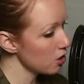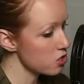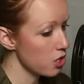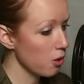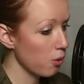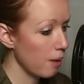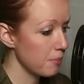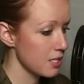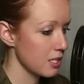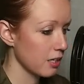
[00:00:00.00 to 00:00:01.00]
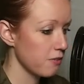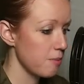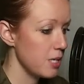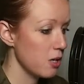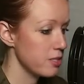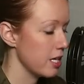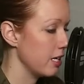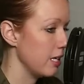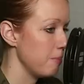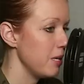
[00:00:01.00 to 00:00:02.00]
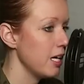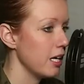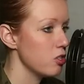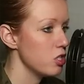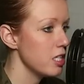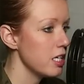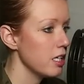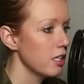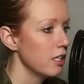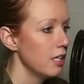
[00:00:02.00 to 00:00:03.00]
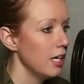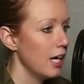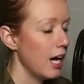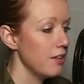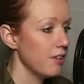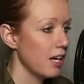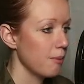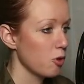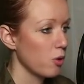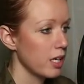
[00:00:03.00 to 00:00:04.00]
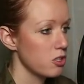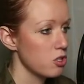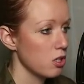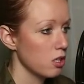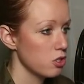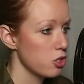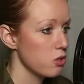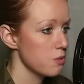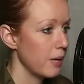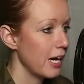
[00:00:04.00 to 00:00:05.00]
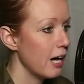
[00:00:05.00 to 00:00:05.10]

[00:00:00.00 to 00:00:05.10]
So I'm going to select Vimeo 1080p HD, and then I'm going to choose my